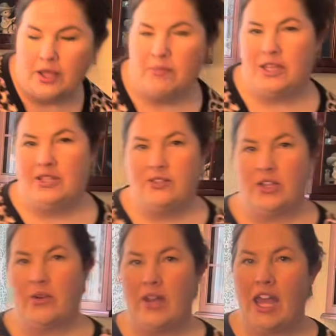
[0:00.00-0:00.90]
but you
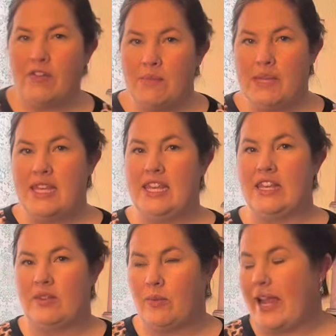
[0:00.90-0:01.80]
don't have a Minky in
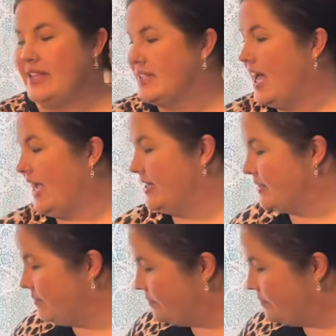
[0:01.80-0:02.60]
the right size?